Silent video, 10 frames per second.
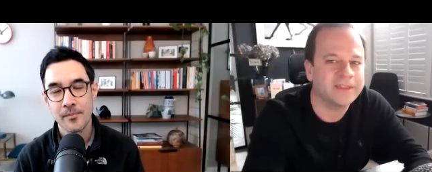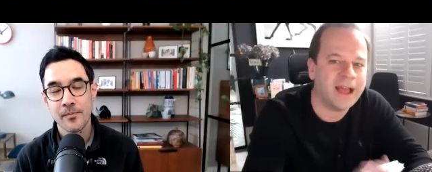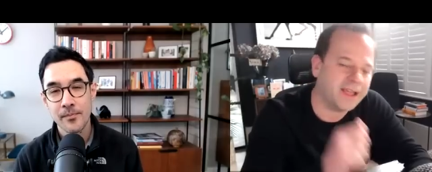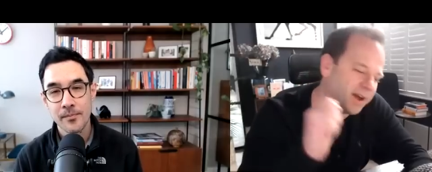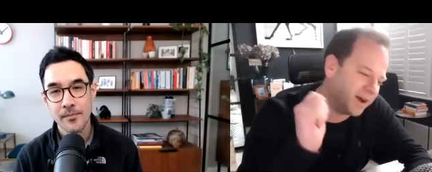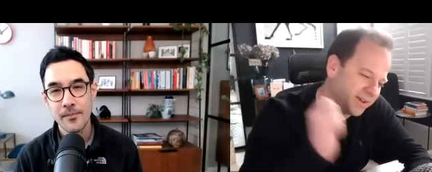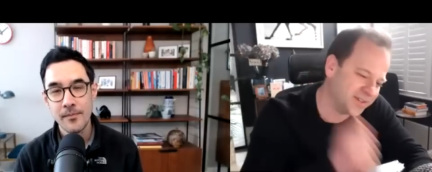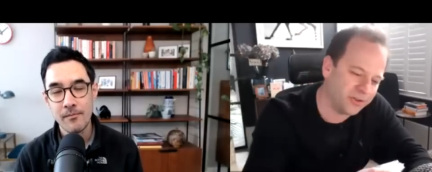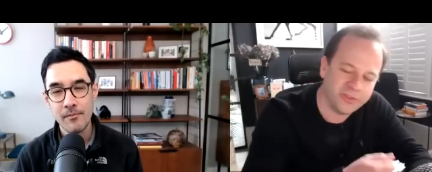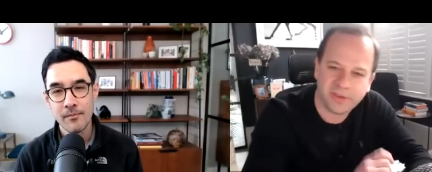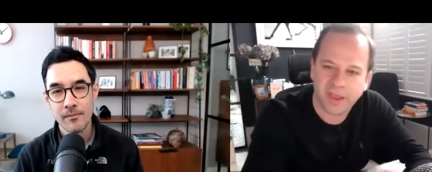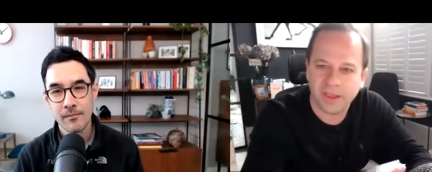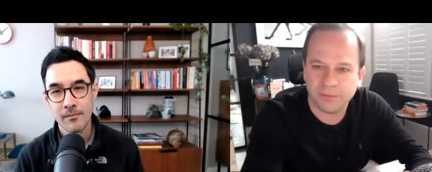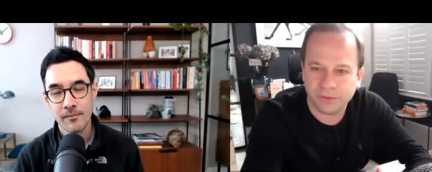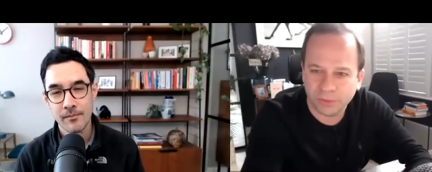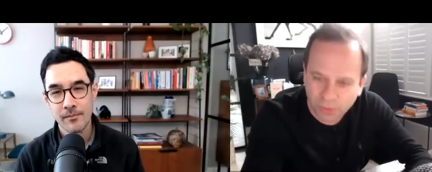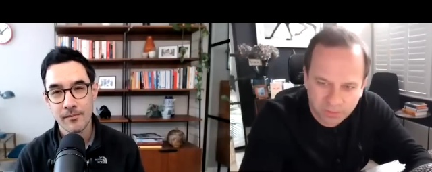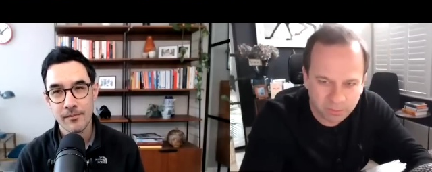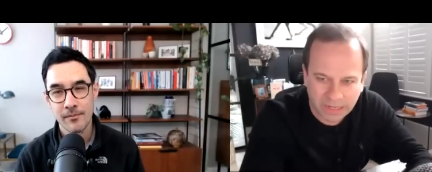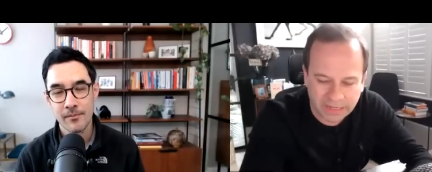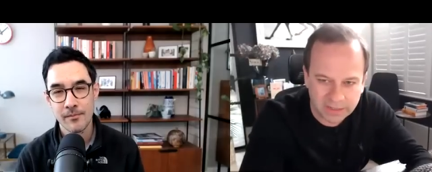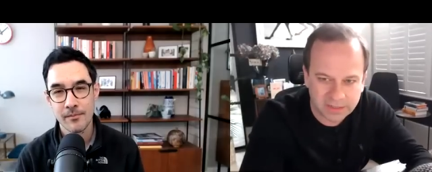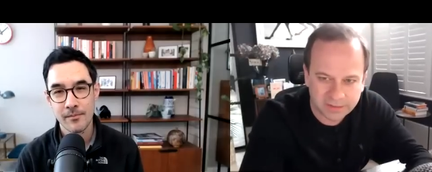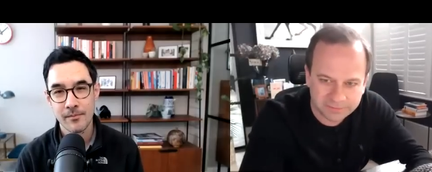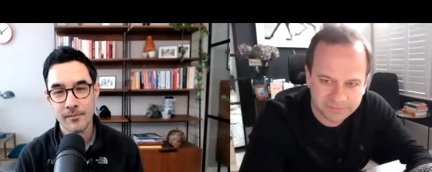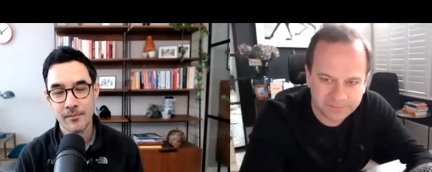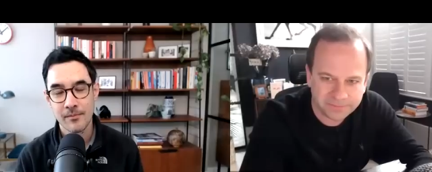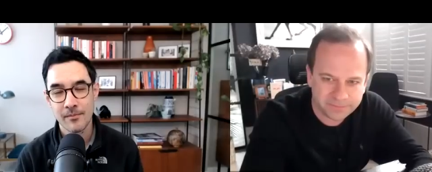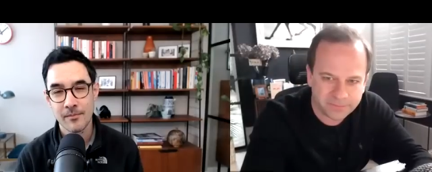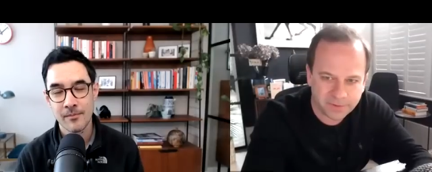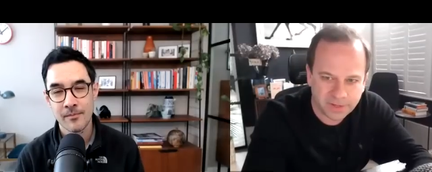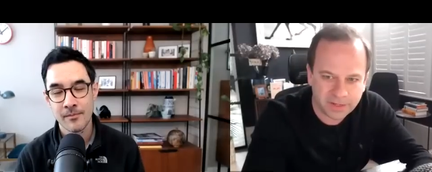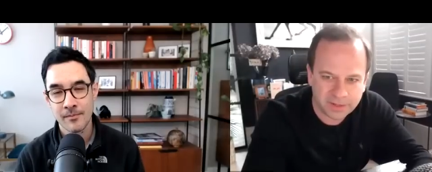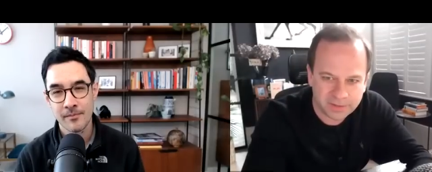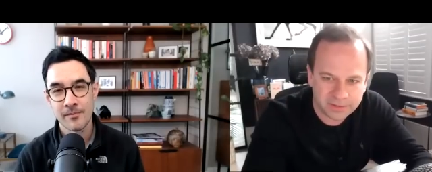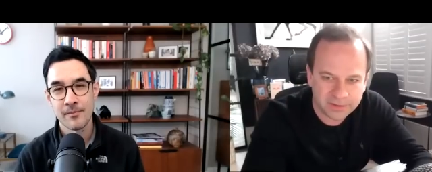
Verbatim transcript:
Speaker 1: That card is on the table, played. Okay.